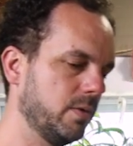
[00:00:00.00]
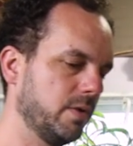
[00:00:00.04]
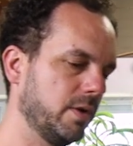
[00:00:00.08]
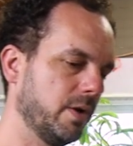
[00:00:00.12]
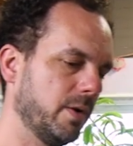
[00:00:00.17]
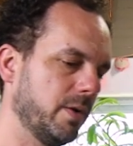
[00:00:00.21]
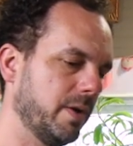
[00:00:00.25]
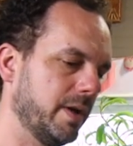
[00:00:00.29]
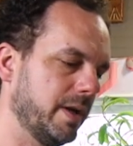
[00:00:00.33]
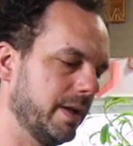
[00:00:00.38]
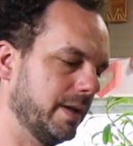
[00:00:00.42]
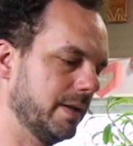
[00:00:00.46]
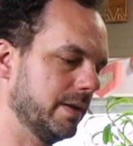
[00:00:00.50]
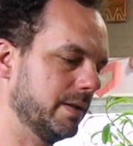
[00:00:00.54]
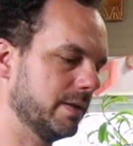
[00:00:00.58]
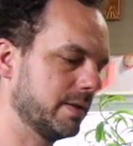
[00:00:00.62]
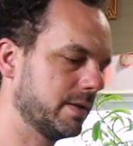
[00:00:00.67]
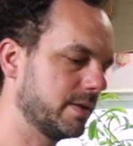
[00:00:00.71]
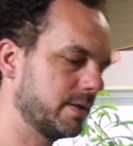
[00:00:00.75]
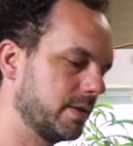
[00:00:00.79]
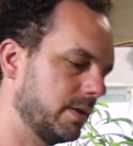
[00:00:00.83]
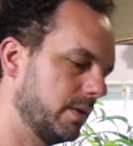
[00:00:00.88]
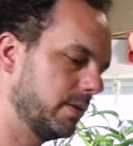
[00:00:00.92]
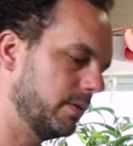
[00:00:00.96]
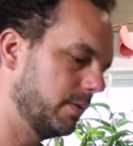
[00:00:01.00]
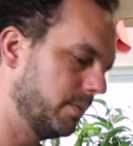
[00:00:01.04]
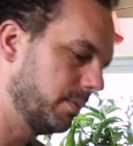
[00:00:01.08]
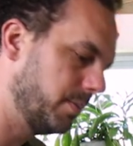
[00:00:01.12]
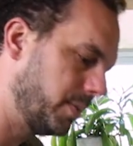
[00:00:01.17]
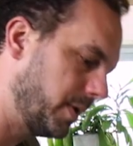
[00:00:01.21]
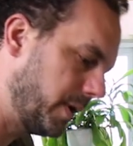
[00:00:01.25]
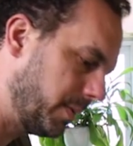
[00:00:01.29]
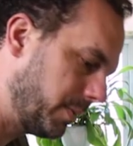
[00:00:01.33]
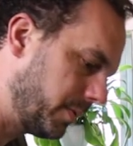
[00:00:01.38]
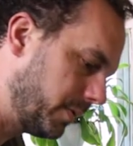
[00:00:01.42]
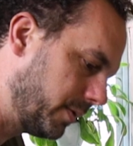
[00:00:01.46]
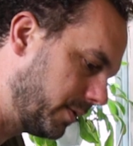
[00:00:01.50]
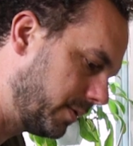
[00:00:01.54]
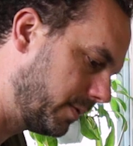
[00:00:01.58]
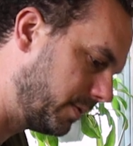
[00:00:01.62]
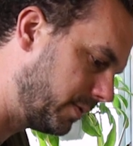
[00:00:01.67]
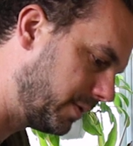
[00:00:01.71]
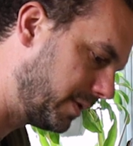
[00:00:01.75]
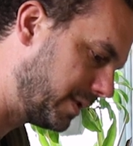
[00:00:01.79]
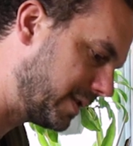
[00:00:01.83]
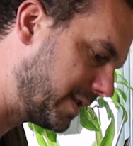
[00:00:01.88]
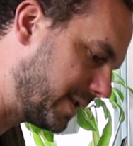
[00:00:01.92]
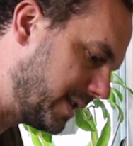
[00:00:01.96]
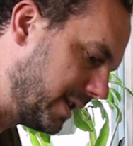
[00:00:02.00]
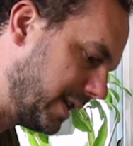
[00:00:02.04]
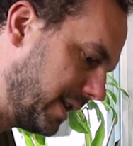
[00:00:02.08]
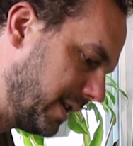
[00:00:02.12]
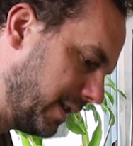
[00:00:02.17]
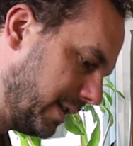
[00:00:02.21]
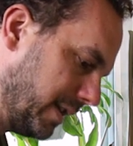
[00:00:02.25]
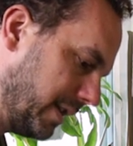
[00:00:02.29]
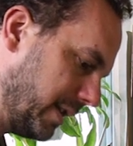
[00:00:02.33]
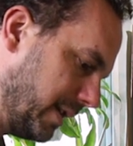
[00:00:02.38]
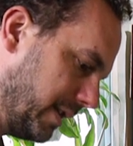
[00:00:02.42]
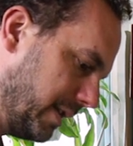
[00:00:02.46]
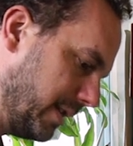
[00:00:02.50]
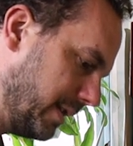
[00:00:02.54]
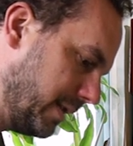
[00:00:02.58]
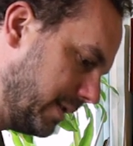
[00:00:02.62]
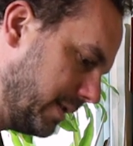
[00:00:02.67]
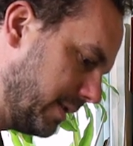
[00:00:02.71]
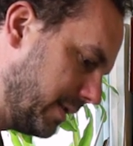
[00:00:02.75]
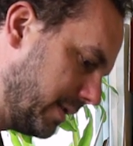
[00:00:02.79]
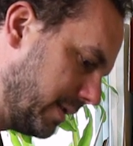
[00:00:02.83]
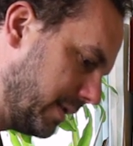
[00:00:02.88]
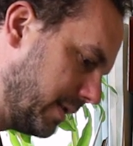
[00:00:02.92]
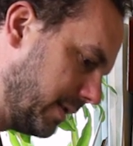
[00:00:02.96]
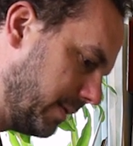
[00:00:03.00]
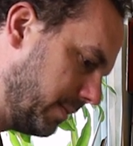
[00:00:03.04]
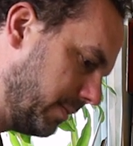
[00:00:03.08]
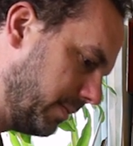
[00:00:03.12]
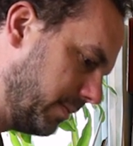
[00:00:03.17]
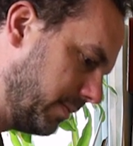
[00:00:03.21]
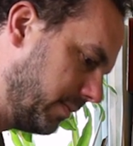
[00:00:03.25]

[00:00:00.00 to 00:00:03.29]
Go ahead and salt and pepper a side of these.